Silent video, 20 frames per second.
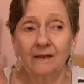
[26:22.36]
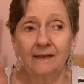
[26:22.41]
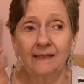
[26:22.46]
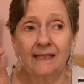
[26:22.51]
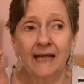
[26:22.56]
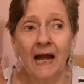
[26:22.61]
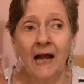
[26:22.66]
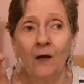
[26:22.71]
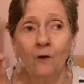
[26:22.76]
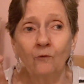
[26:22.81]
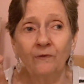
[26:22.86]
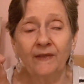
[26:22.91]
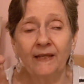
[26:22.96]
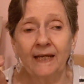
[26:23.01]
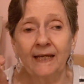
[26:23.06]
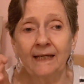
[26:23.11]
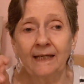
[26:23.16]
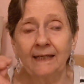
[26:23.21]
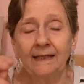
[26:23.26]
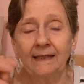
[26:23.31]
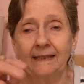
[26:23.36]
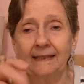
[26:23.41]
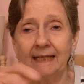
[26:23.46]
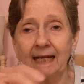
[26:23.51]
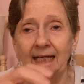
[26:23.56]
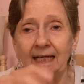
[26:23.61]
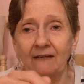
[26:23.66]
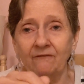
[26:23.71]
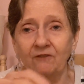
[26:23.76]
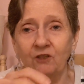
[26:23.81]
down there and I
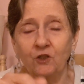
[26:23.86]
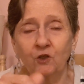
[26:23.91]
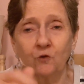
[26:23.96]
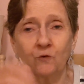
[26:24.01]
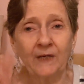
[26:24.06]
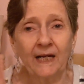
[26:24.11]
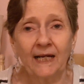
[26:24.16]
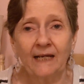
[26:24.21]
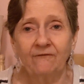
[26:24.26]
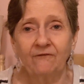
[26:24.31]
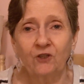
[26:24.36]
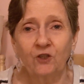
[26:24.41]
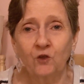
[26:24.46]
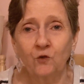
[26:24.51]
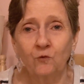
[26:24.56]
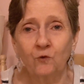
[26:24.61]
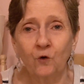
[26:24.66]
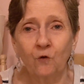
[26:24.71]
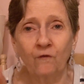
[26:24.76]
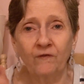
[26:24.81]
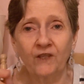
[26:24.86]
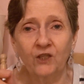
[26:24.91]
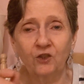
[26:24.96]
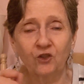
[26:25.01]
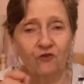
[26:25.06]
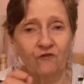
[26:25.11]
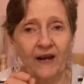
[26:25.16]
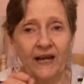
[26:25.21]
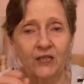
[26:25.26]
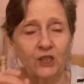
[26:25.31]
have to do it, I have to do it over the
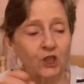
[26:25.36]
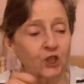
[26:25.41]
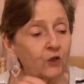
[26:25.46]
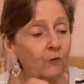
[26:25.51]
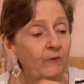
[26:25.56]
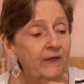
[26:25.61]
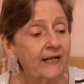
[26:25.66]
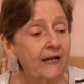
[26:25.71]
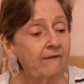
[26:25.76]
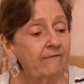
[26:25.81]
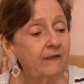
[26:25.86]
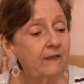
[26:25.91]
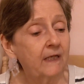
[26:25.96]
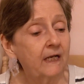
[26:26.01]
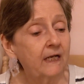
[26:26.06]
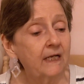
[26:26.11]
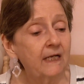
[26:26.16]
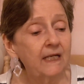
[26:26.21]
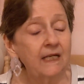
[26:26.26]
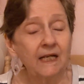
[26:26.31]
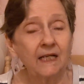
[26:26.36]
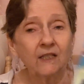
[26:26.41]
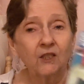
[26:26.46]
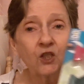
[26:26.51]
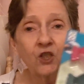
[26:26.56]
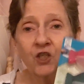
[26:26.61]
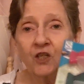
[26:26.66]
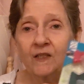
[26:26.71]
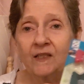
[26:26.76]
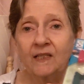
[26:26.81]
trash or whatever.
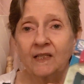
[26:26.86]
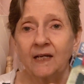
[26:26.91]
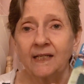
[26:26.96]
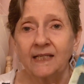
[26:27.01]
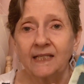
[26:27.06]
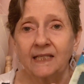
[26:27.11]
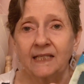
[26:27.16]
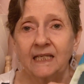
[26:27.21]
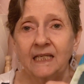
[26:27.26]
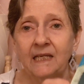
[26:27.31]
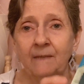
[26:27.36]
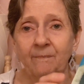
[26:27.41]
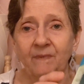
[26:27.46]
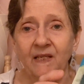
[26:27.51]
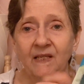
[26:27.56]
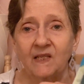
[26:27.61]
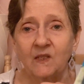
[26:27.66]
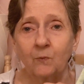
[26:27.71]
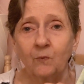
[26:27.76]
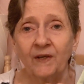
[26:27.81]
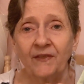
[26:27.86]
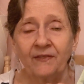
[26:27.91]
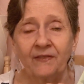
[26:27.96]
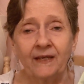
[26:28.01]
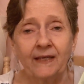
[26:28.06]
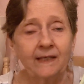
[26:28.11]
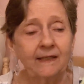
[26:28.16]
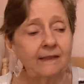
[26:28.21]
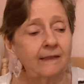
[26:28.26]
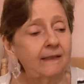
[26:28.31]
It's just nice to keep this with
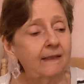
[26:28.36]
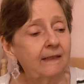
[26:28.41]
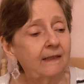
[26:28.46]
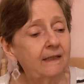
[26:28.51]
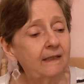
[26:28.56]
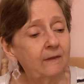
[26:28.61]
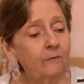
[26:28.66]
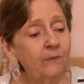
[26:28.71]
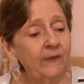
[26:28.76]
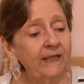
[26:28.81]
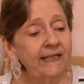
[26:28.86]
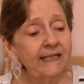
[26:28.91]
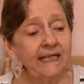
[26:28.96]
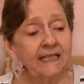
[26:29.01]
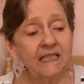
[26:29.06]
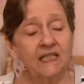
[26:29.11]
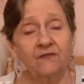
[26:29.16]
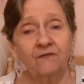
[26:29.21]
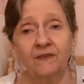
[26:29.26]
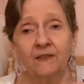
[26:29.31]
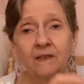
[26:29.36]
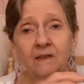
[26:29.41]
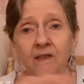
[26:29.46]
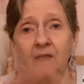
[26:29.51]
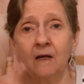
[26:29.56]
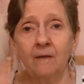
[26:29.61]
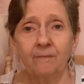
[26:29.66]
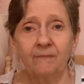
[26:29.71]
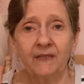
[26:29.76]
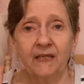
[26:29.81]
it. When it gets filled
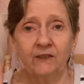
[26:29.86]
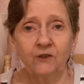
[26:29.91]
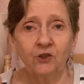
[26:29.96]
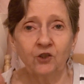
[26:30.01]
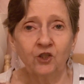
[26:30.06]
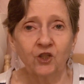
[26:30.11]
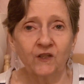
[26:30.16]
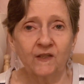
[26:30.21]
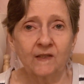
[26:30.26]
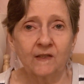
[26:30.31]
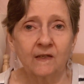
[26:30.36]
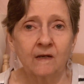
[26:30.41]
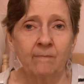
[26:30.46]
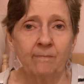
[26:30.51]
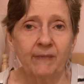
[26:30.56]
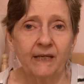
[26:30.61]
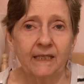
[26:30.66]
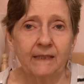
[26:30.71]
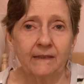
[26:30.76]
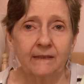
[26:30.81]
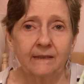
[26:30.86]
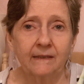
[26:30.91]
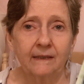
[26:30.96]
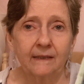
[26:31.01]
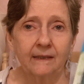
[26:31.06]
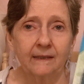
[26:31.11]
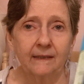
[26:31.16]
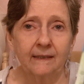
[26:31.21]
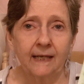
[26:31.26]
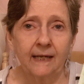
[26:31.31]
up, then you just dump it.
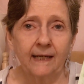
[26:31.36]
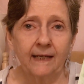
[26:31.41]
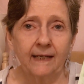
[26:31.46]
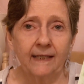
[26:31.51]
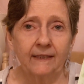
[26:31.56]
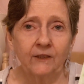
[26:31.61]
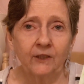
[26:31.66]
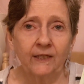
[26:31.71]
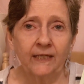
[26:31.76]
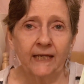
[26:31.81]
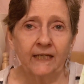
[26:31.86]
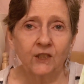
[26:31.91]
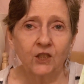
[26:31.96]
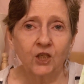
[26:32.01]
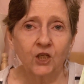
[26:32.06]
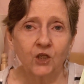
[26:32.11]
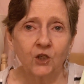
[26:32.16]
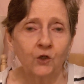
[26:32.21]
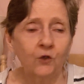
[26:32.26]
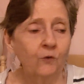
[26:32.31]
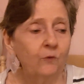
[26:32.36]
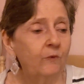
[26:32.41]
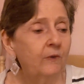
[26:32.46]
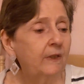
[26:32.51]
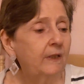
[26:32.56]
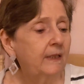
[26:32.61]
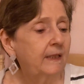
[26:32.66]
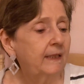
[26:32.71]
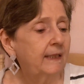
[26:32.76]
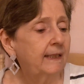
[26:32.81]
Yeah, and you get two.
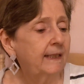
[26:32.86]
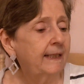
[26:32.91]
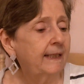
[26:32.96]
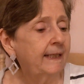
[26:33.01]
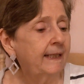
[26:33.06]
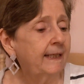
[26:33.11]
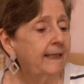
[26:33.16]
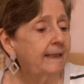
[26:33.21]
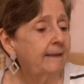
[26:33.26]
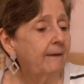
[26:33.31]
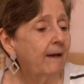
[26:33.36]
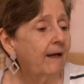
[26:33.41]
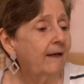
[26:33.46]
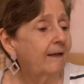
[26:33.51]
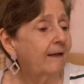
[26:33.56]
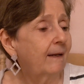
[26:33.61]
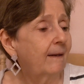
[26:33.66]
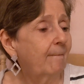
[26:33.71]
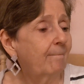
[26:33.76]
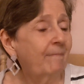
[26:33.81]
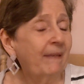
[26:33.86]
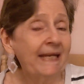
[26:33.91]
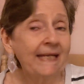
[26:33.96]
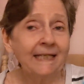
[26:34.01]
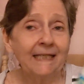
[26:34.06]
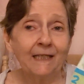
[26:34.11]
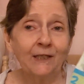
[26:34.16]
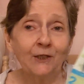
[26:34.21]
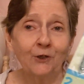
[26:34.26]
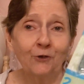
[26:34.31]
And
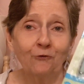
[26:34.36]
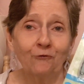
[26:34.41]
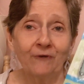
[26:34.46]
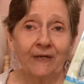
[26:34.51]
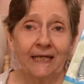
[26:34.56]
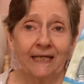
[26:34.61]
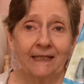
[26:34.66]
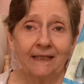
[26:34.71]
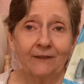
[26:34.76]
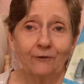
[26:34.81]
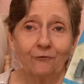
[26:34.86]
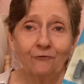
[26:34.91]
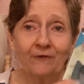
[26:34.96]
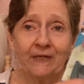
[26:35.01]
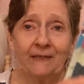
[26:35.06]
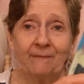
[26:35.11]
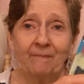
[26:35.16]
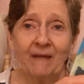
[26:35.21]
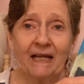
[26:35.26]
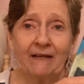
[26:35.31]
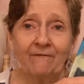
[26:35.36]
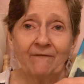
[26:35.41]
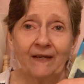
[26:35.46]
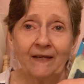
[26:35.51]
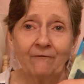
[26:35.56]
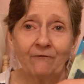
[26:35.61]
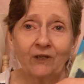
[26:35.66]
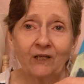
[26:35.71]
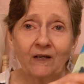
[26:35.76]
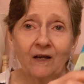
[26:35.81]
pink and green. Green, my
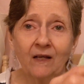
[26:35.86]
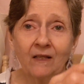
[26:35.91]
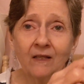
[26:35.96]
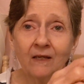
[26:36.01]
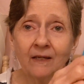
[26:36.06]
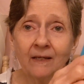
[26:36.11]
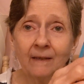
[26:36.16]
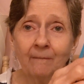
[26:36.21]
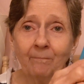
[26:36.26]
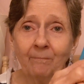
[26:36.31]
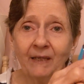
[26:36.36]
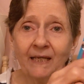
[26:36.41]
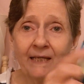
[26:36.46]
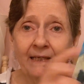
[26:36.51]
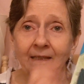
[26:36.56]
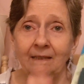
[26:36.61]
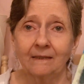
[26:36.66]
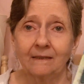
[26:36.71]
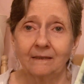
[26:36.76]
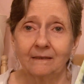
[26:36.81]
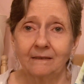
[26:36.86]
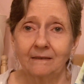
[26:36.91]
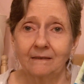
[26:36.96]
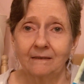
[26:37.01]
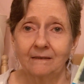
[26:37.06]
favorite color, and pink